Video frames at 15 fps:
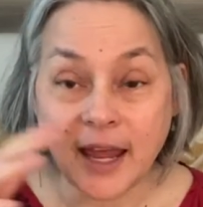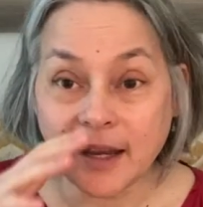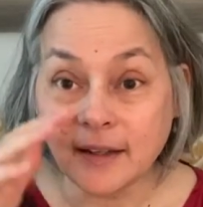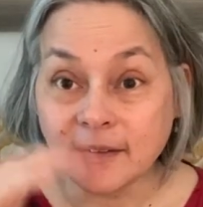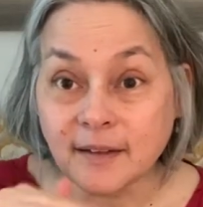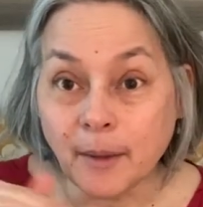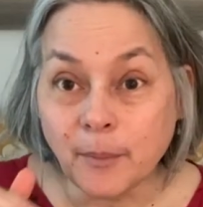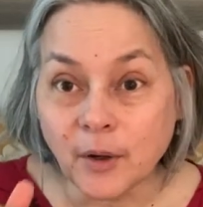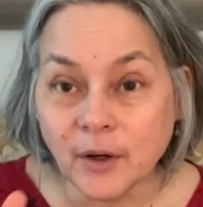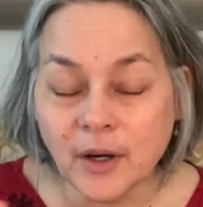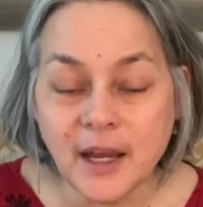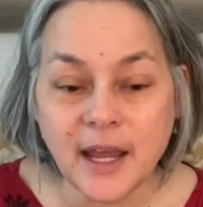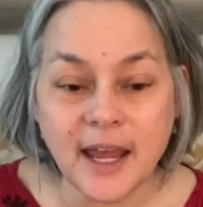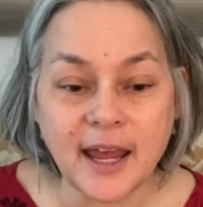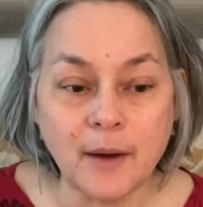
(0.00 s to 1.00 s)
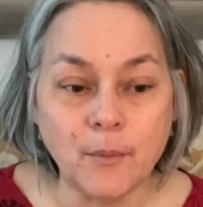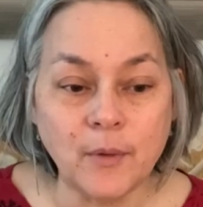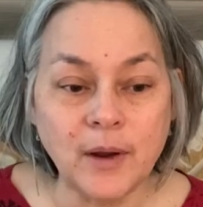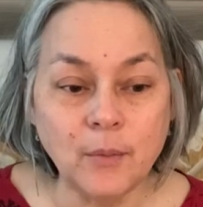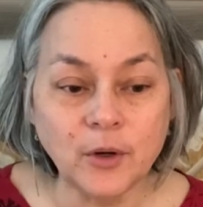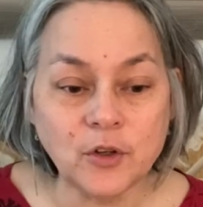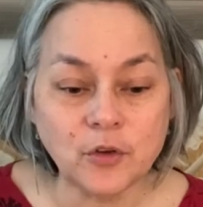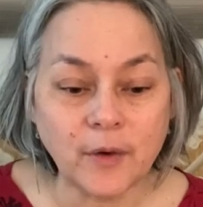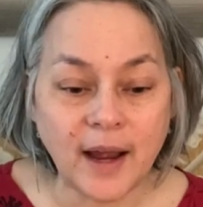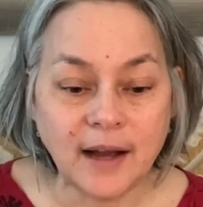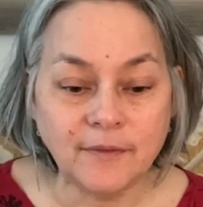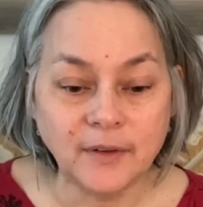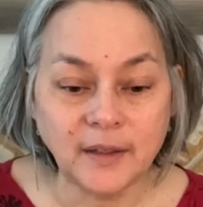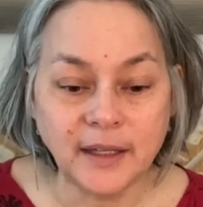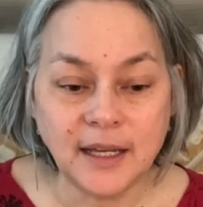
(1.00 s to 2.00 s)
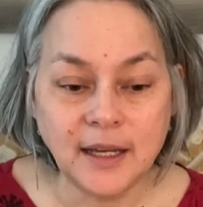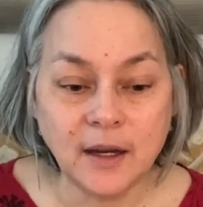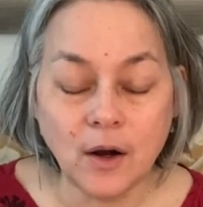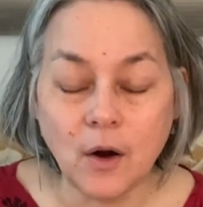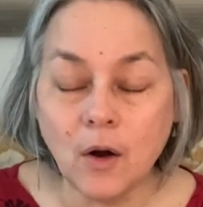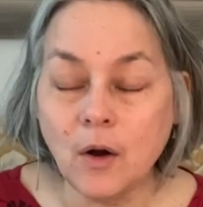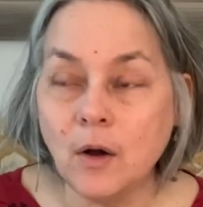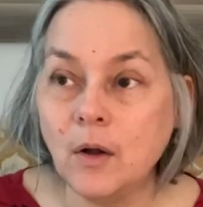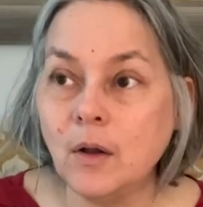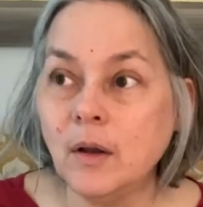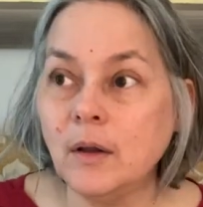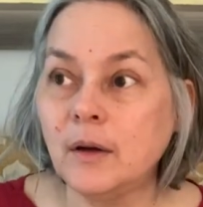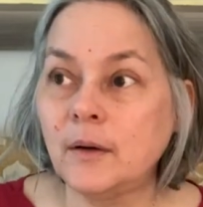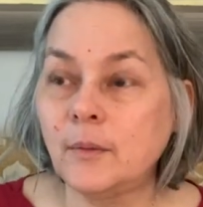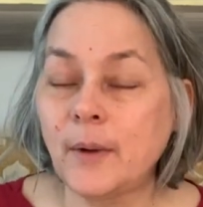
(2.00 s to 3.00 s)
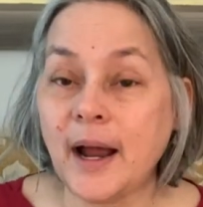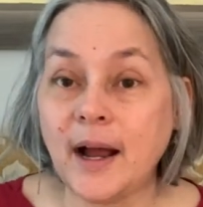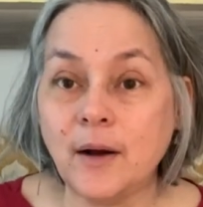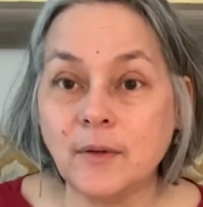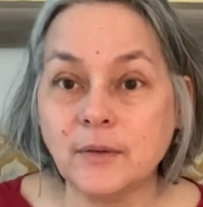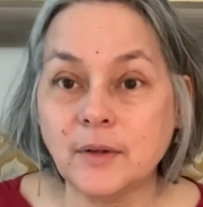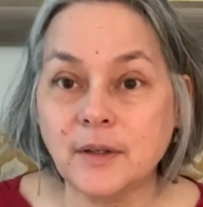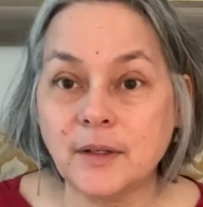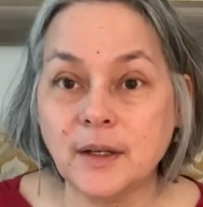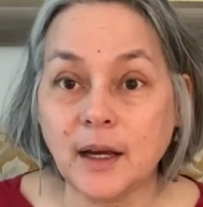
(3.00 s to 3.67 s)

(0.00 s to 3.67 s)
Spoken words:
summer, and we were traveling all around